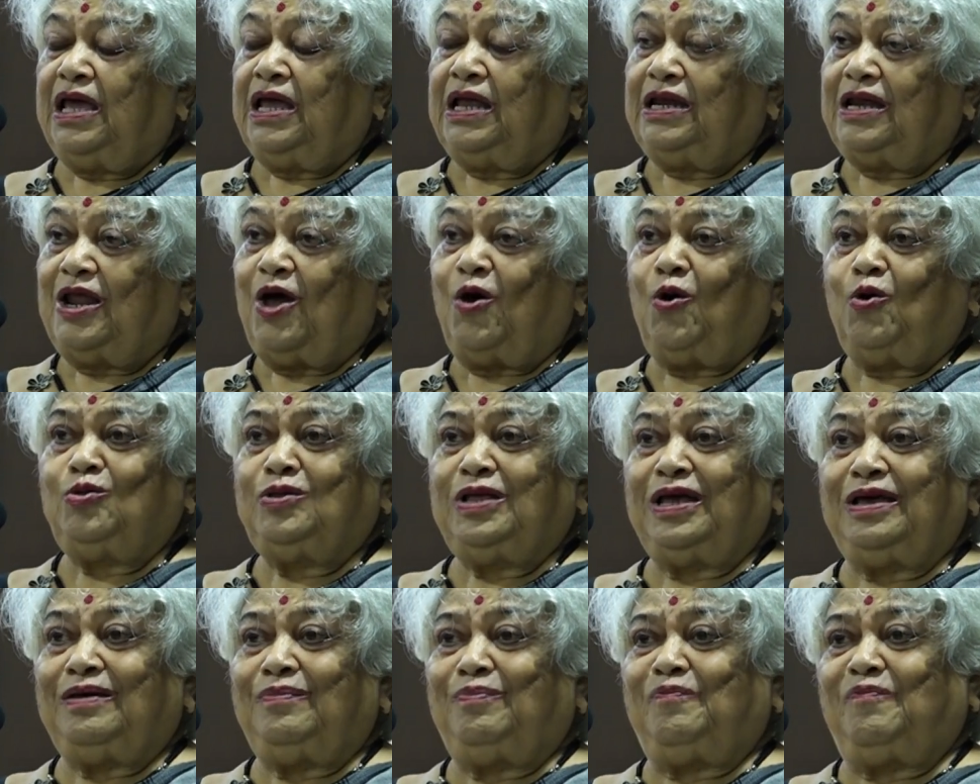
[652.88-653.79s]
Now,
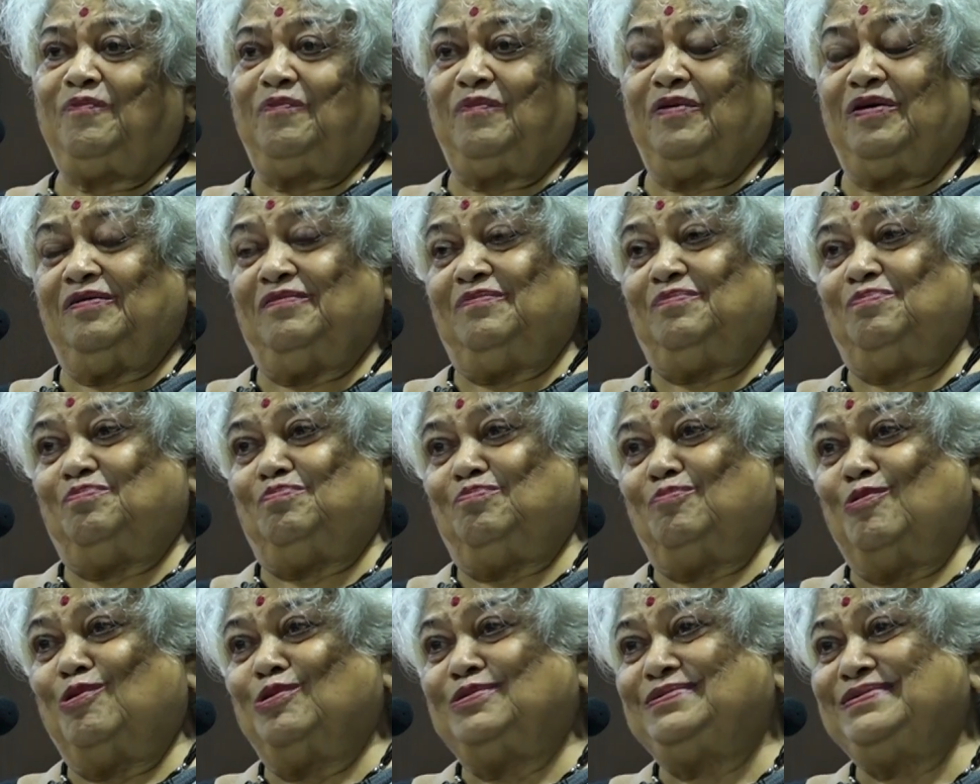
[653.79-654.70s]
the
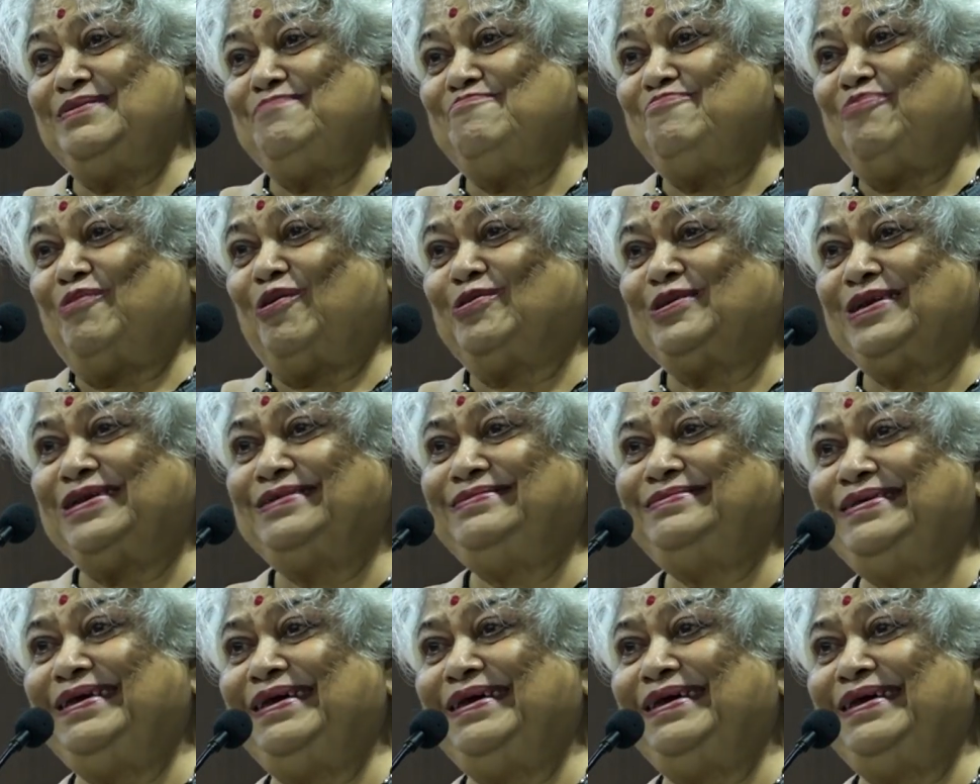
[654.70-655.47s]
most important